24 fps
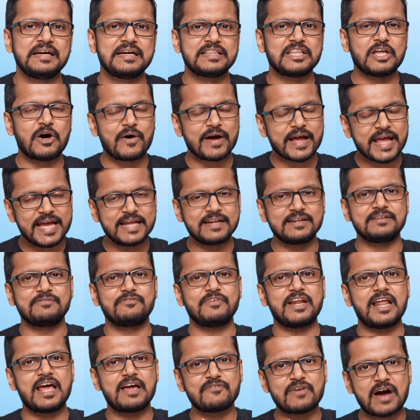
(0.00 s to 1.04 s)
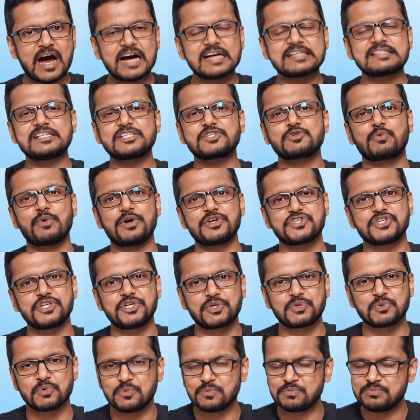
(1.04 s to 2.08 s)
Now, again, when I've asked this
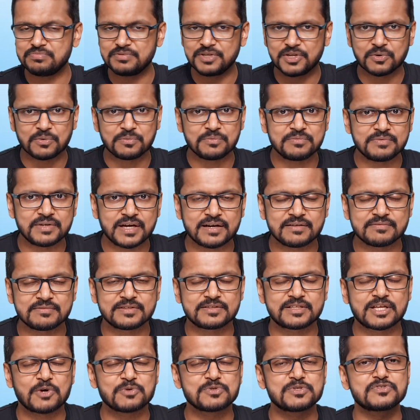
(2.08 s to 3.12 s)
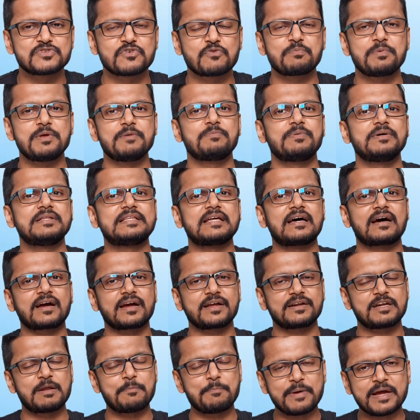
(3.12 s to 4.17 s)
question to, thousands of people,
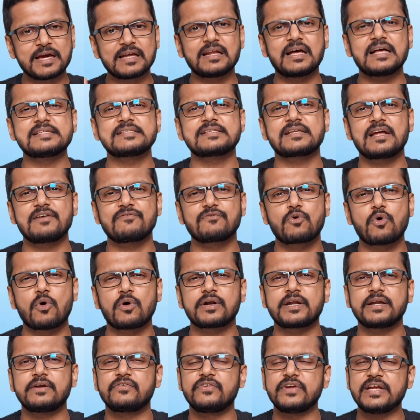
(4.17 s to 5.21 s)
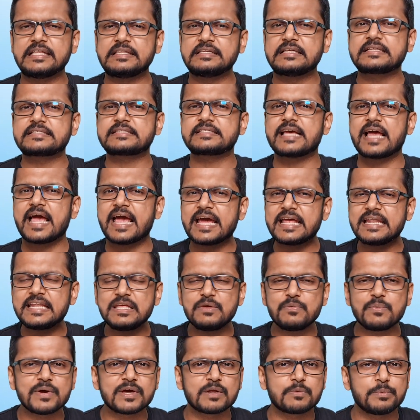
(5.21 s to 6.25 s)
the typical answer I've got ranges anywhere